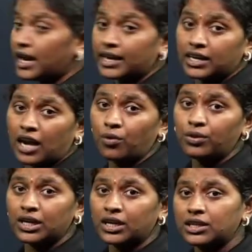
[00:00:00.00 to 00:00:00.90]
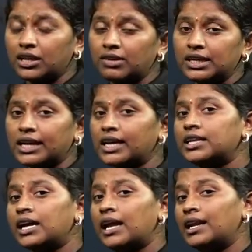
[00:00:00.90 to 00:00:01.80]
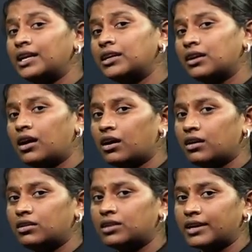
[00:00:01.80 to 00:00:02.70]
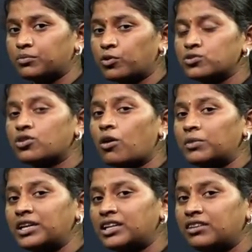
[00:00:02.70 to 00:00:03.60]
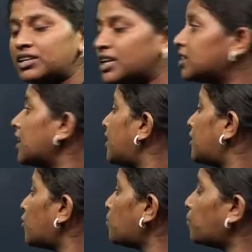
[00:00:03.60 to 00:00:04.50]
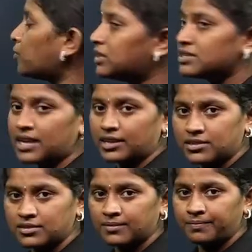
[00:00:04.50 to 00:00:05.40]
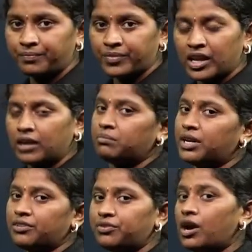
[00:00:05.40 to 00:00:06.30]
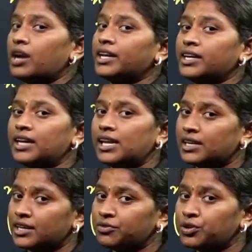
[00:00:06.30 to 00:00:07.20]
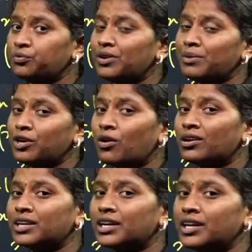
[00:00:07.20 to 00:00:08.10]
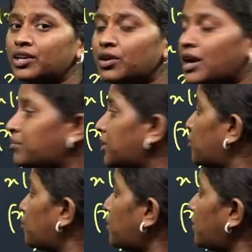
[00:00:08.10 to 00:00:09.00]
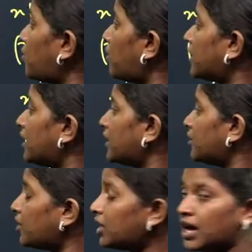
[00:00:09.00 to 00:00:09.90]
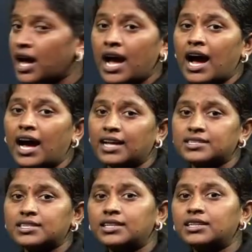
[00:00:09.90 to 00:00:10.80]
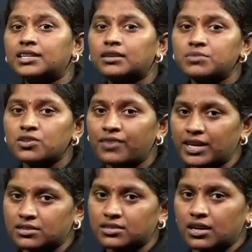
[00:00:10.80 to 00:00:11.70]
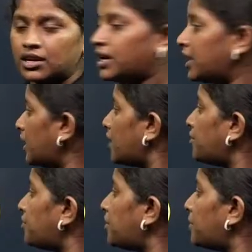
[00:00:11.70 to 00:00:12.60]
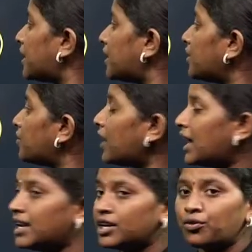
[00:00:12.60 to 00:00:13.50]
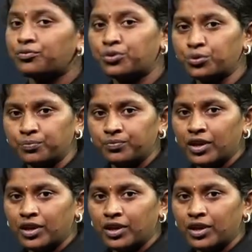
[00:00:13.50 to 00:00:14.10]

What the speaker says: and now here they will take the ln, like most commonly they will take the ln on both the sides. But if you are taking ln, you will be not getting your, you will be not getting your answer in the terms of x. Here you will be getting your ln of 2.